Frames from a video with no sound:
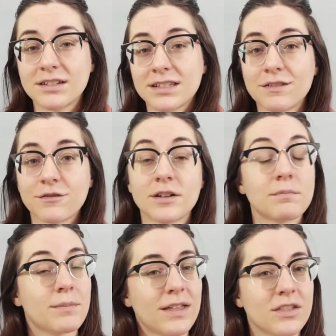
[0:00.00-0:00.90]
the
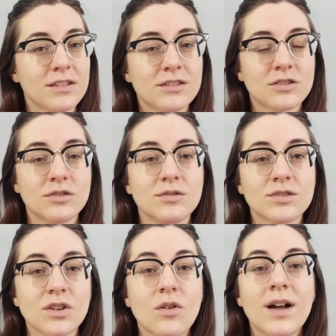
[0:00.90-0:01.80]
different methods to do
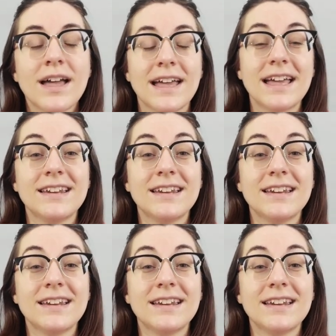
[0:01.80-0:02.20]
so, and